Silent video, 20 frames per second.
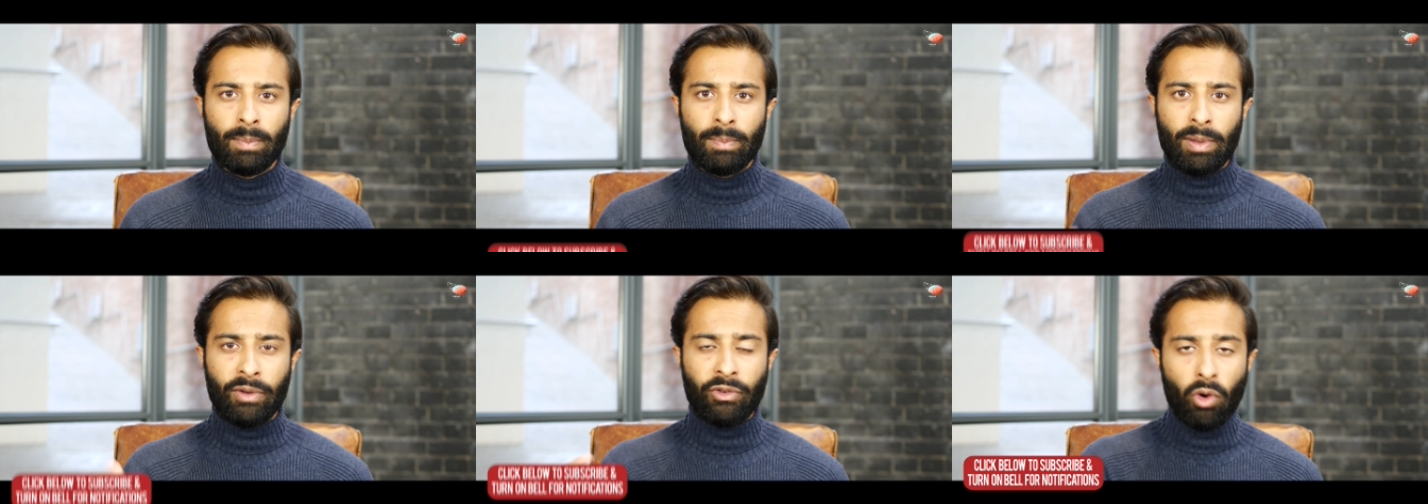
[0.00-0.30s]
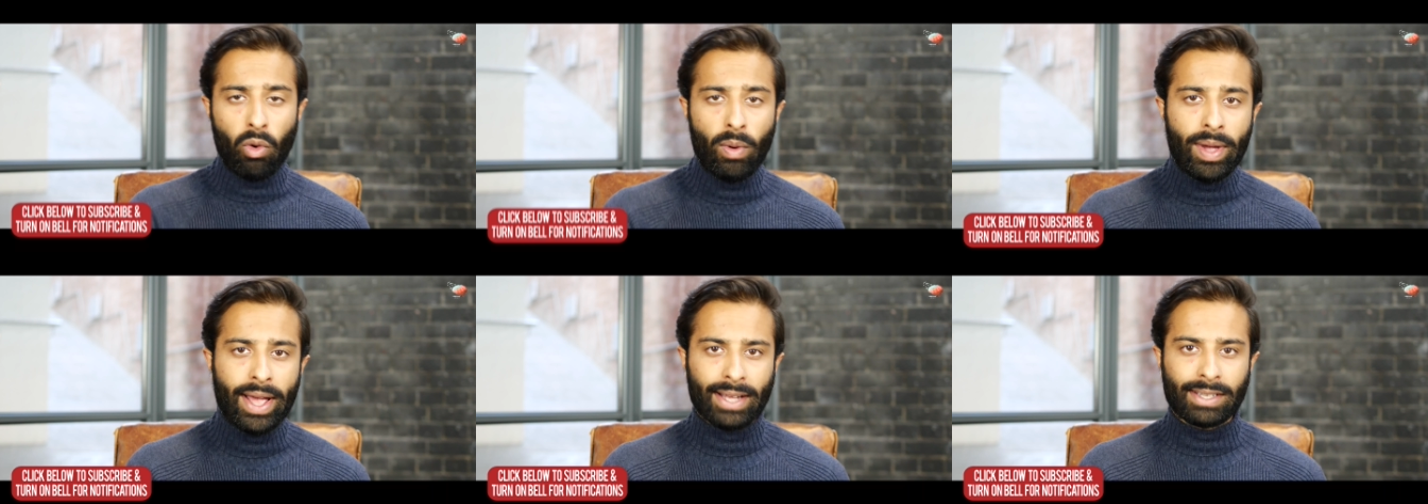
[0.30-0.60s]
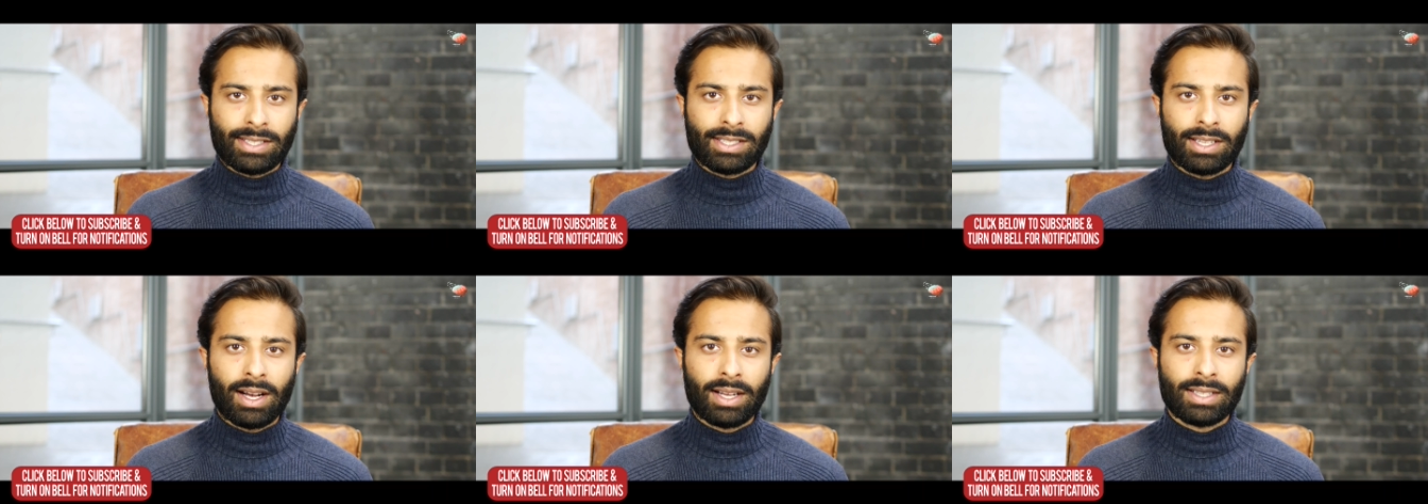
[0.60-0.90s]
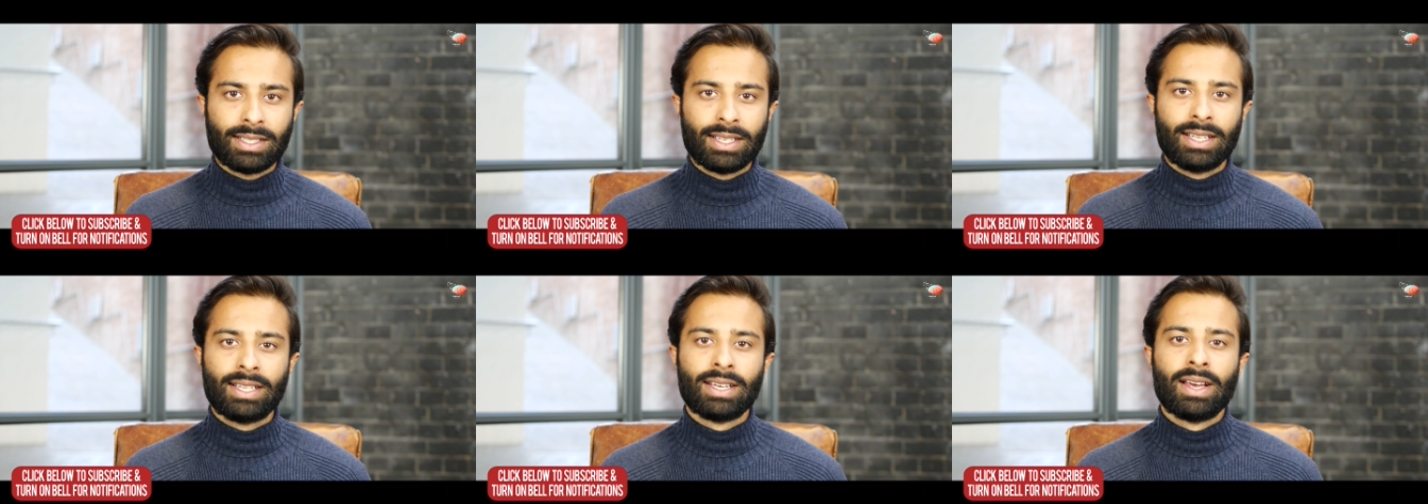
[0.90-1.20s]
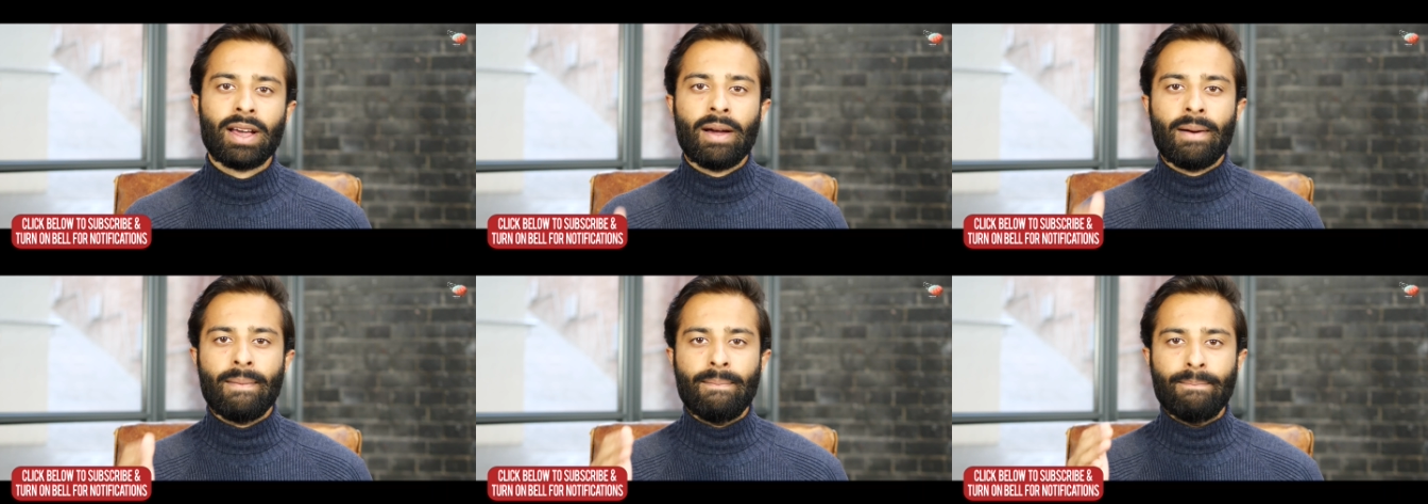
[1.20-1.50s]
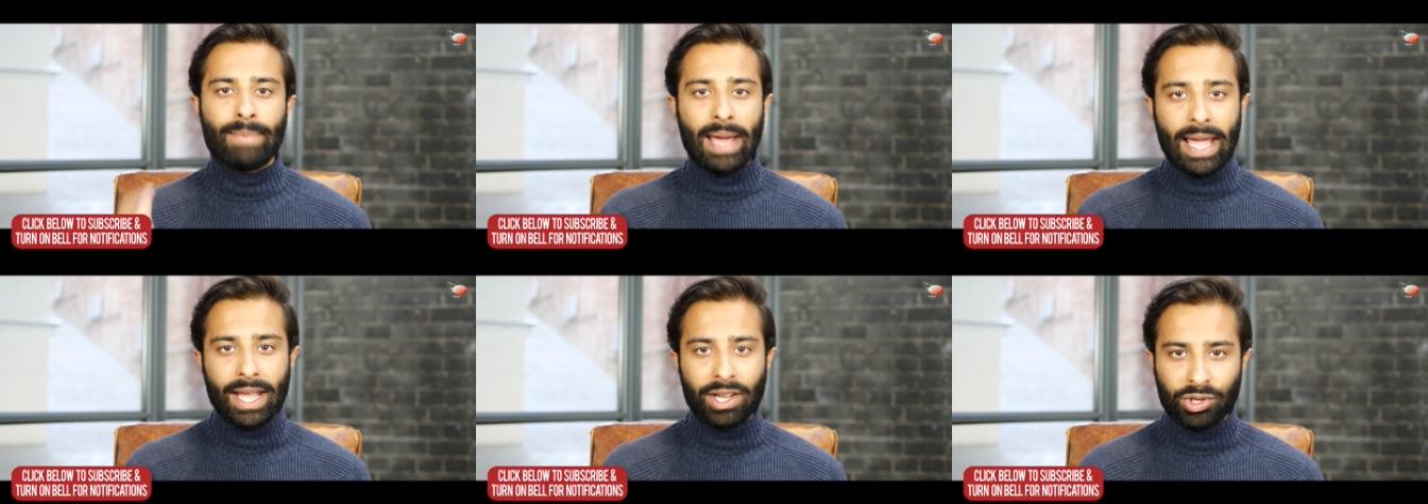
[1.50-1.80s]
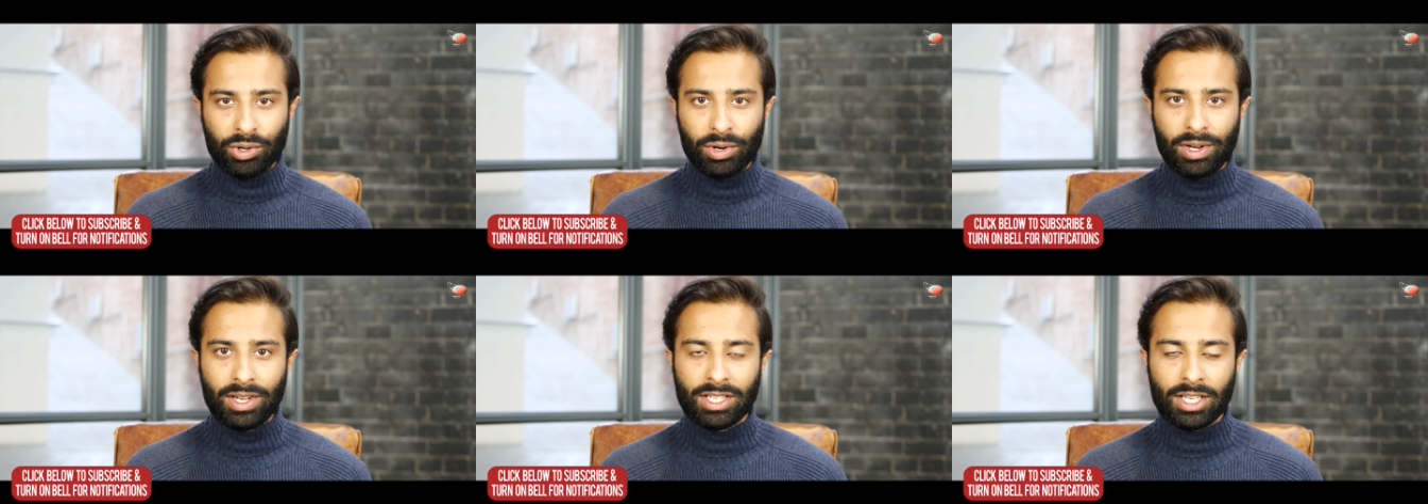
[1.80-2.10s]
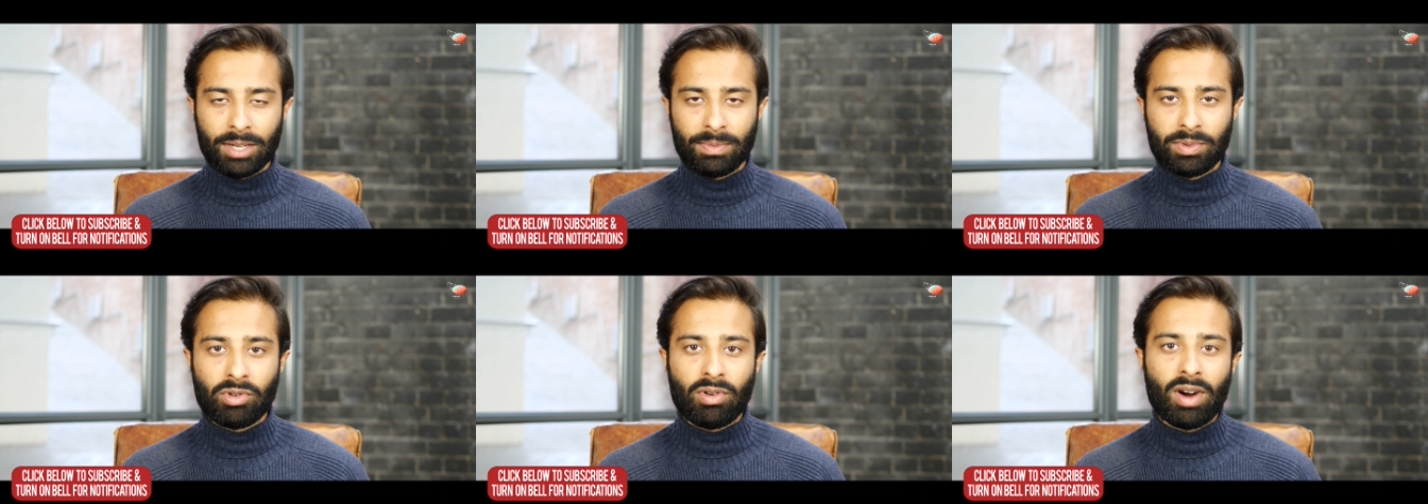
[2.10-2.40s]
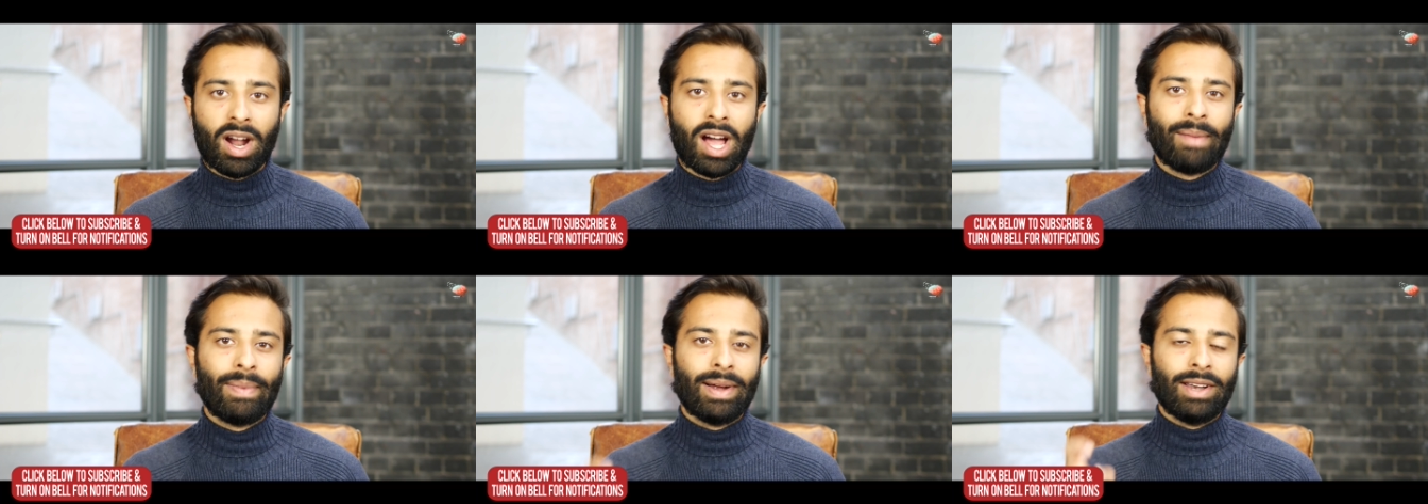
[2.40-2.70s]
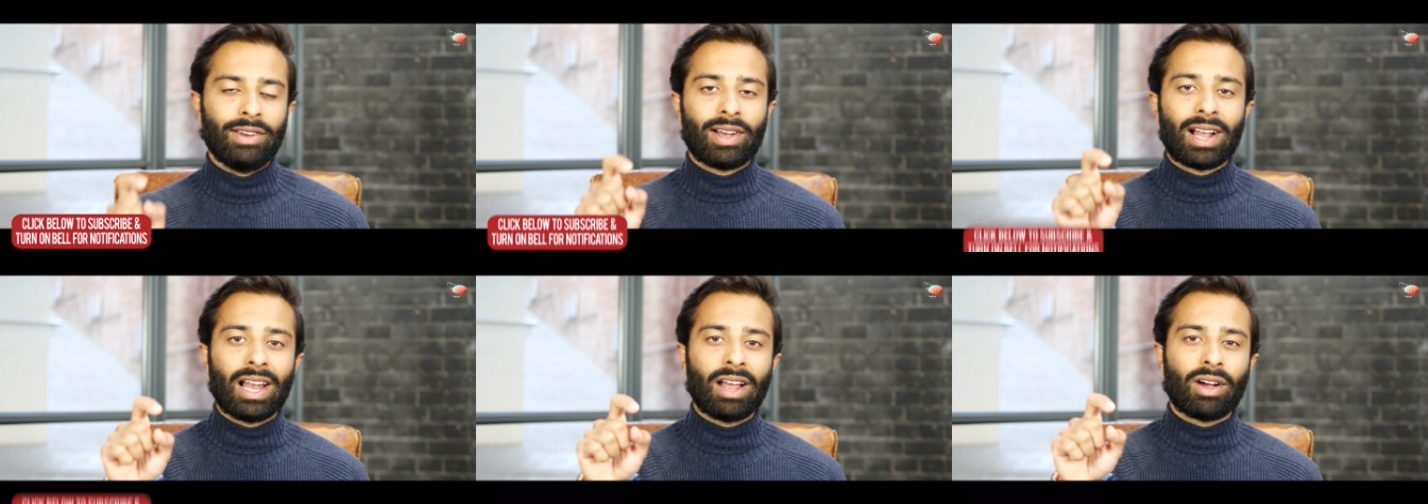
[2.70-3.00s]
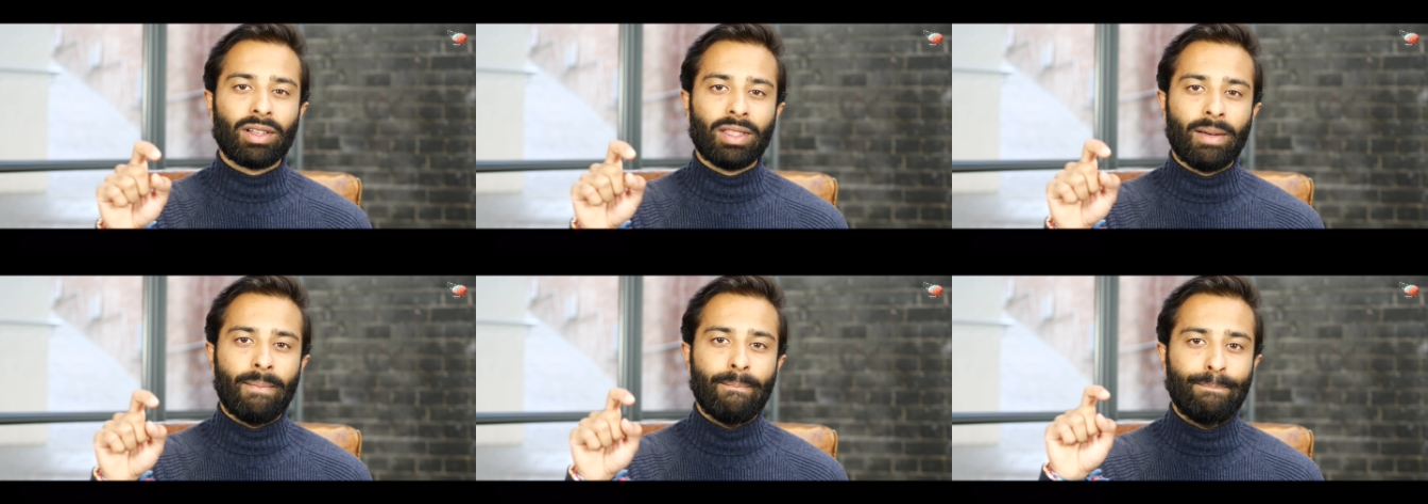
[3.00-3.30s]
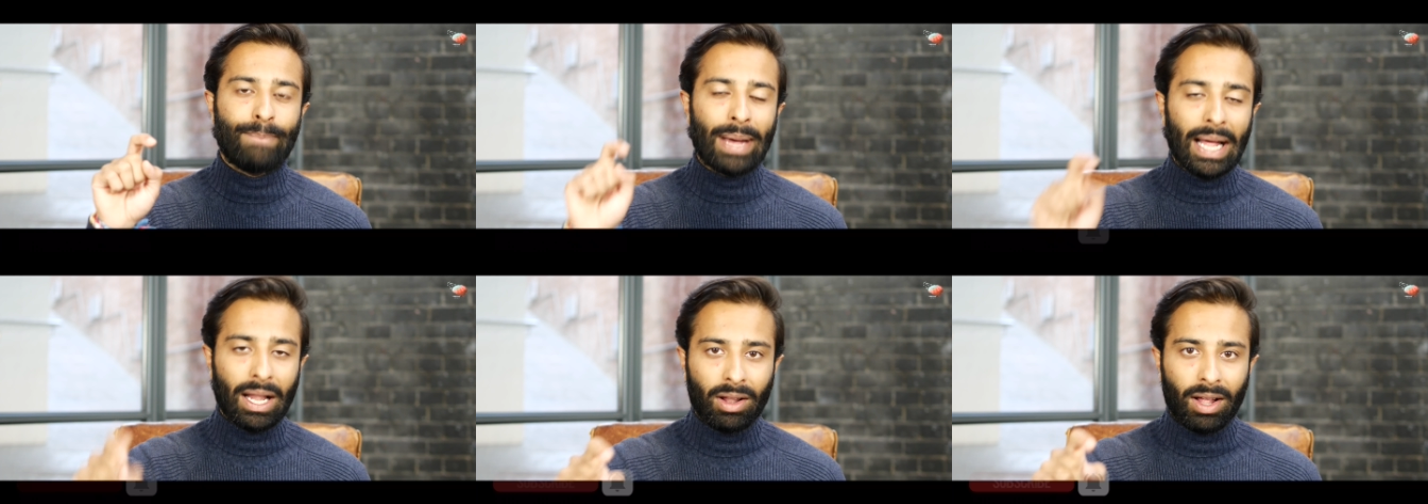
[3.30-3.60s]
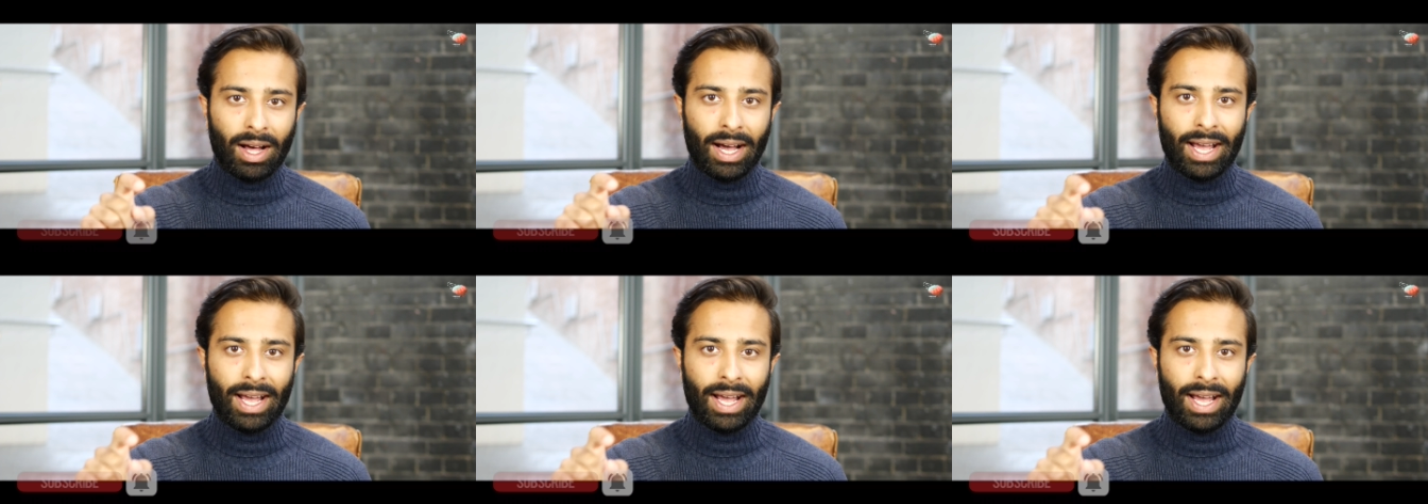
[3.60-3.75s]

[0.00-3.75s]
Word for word: Before we get started, make sure you subscribe and you click on the bell